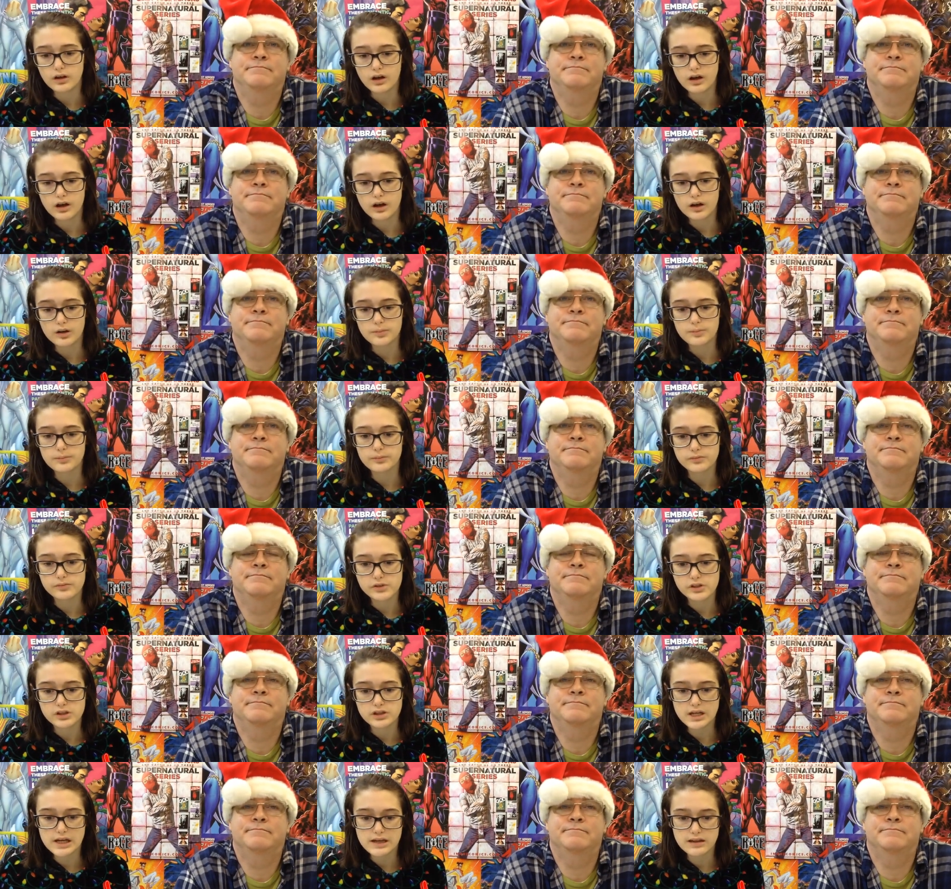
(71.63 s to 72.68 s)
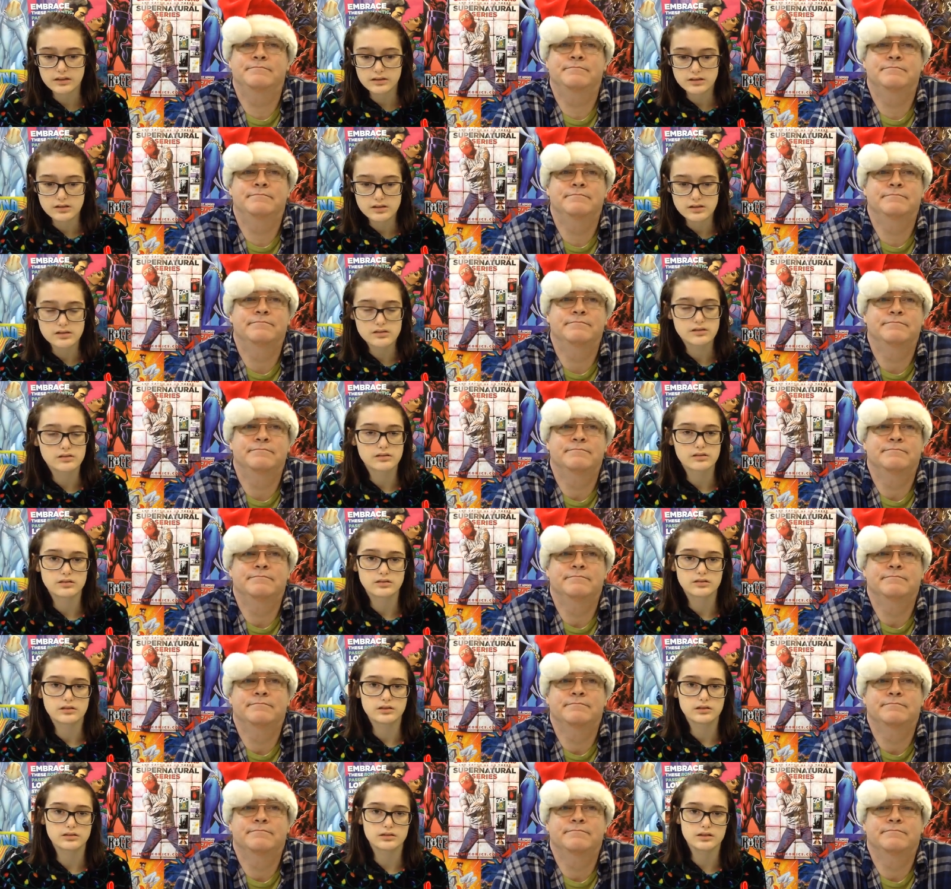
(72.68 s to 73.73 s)
Speaker 1: Um, so yeah, let's
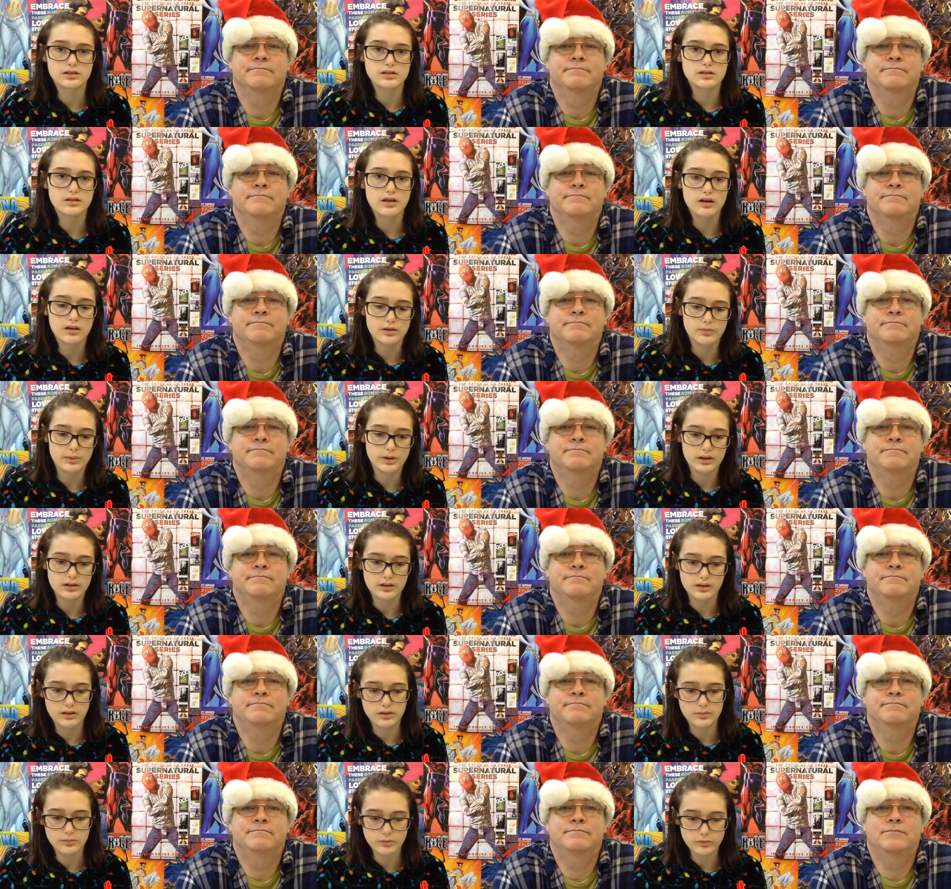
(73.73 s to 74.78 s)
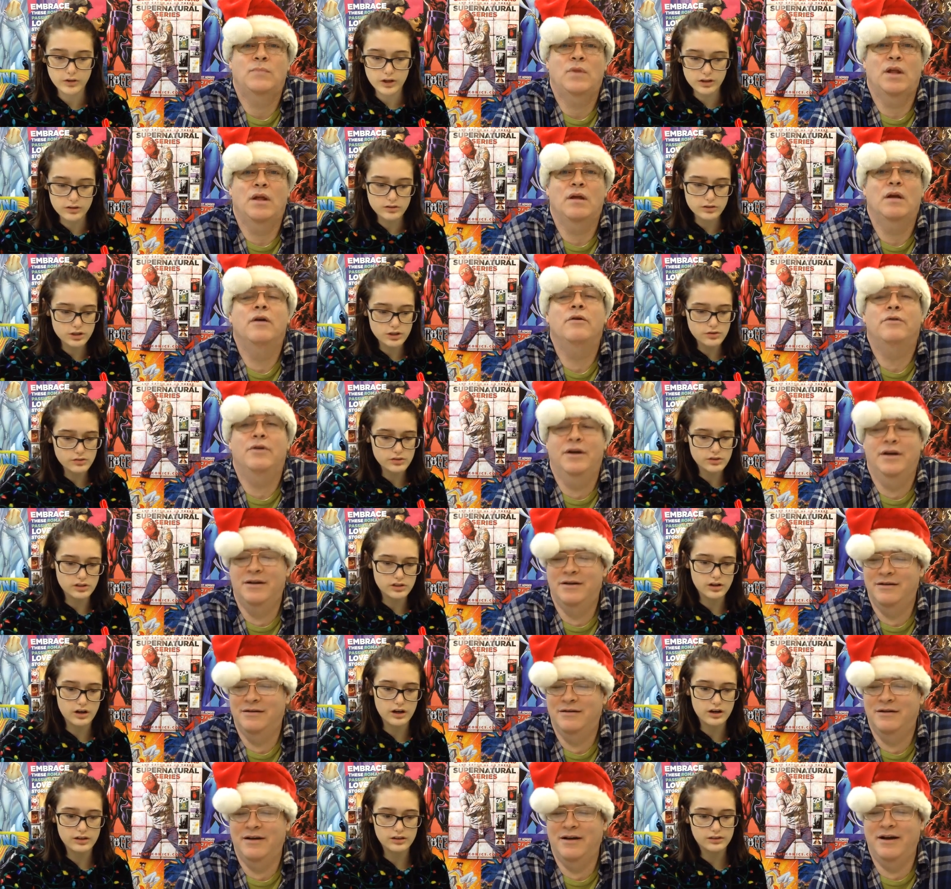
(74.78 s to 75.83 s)
let's talk about them. Why don't you
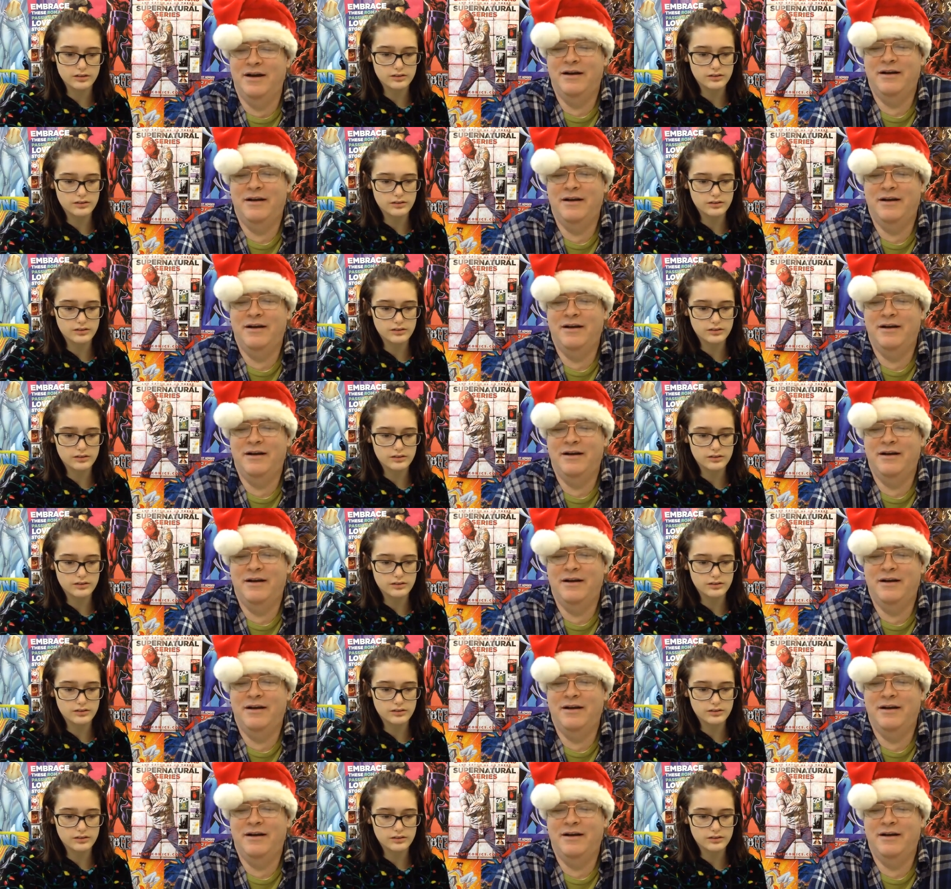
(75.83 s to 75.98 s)
start?